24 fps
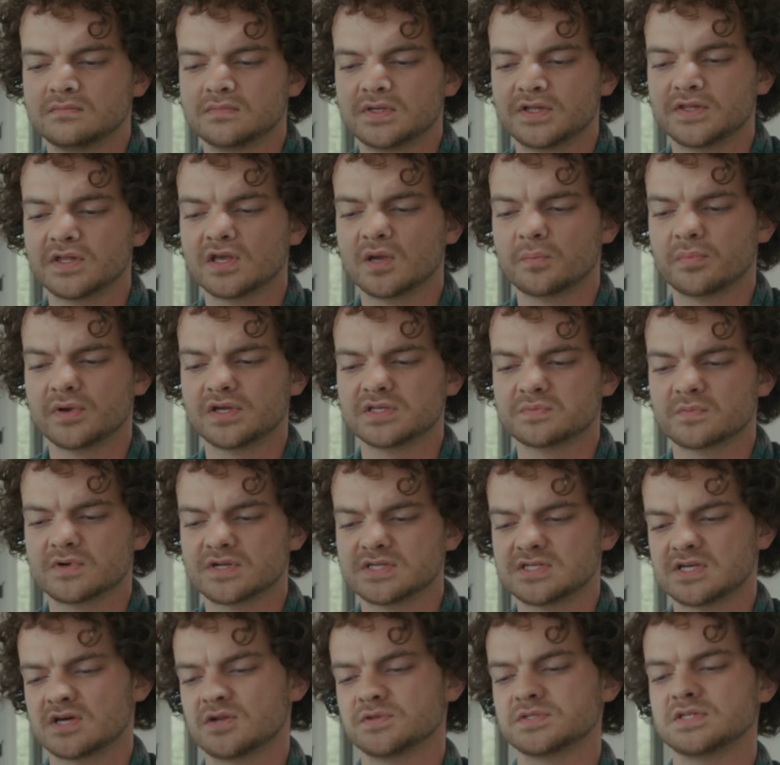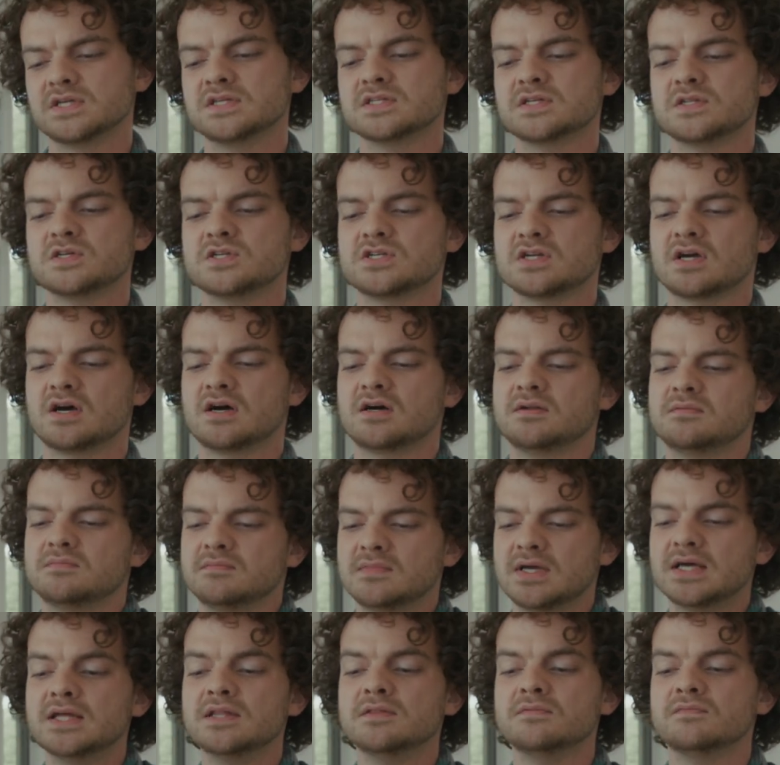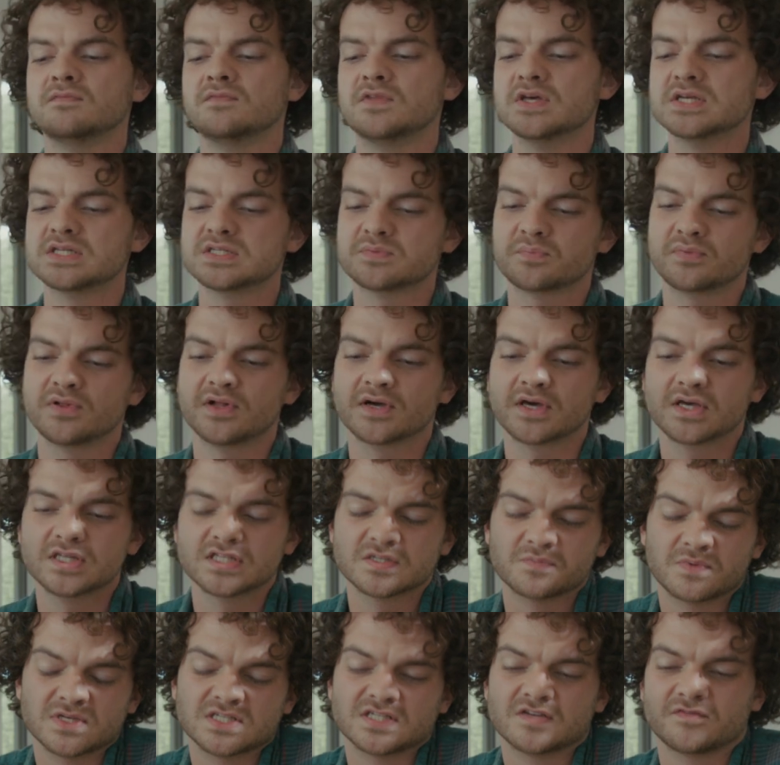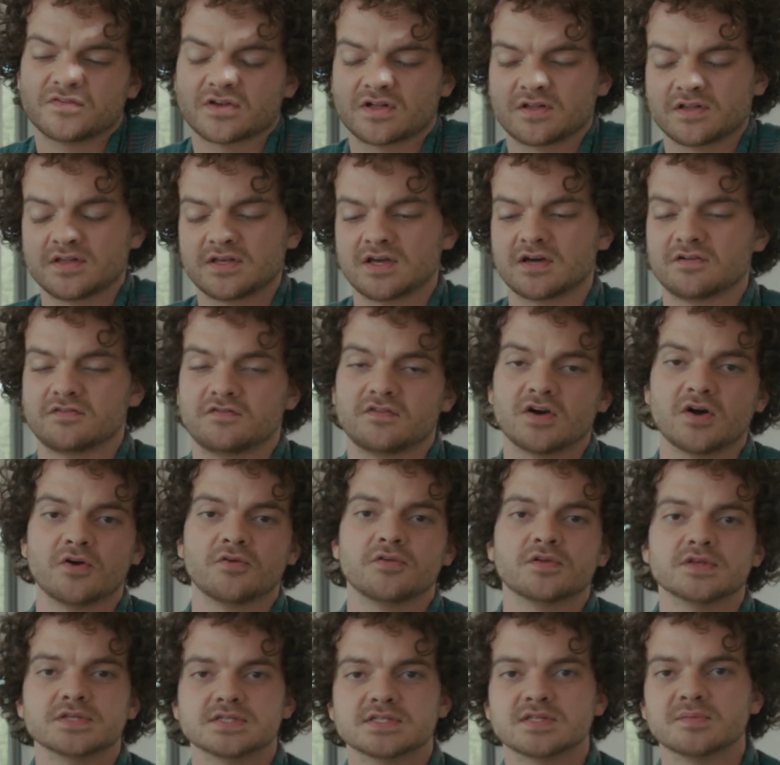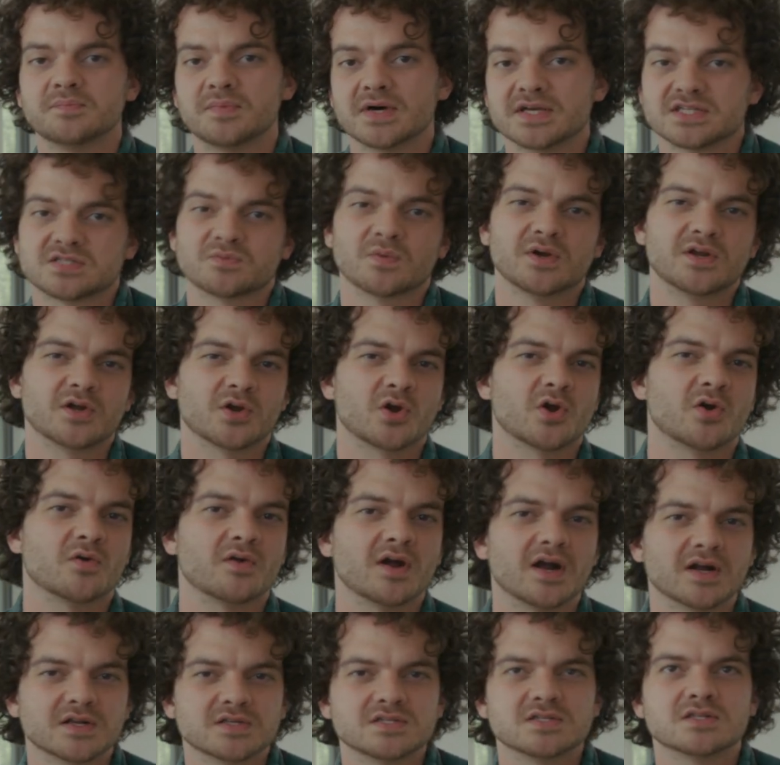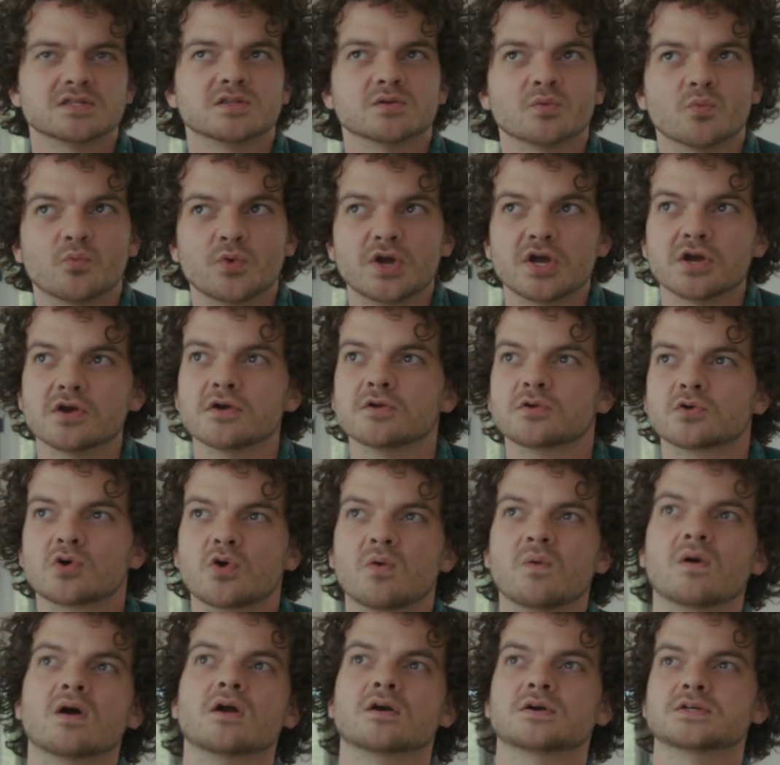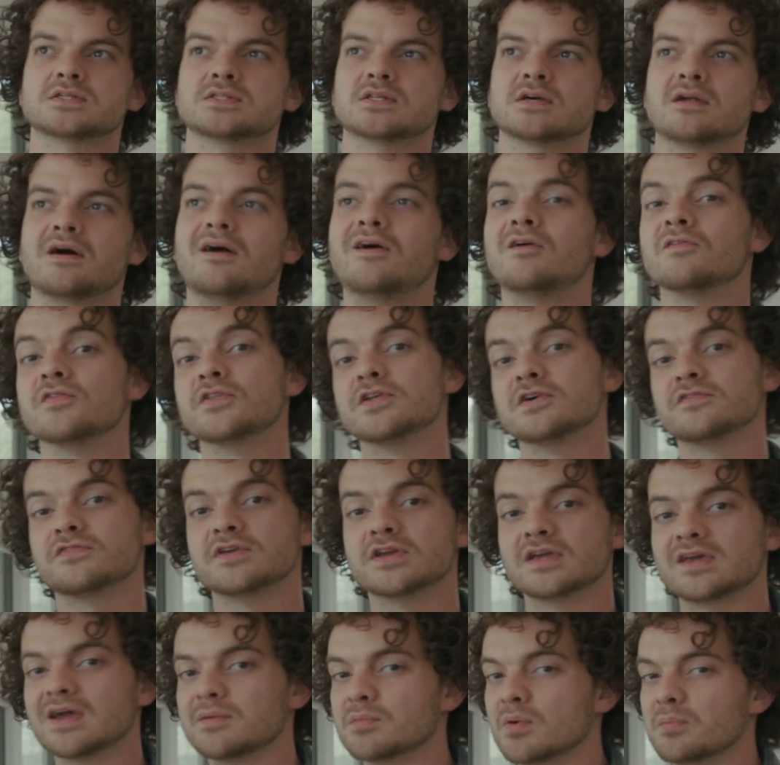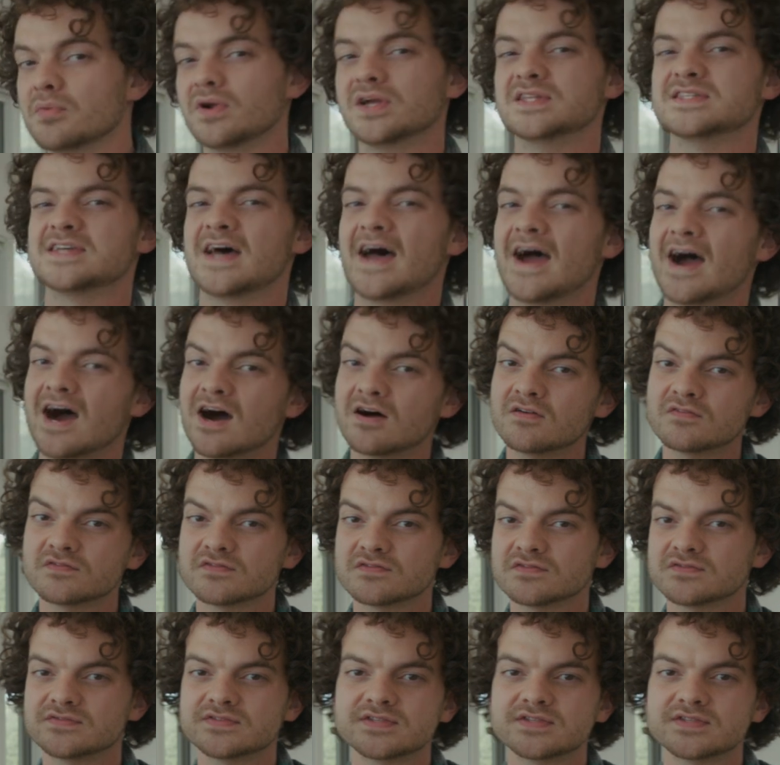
I think it brings more subtlety into the shot. And this plugin specifically I've found is the best way to correct the weird quirks that all of the different camera brands have.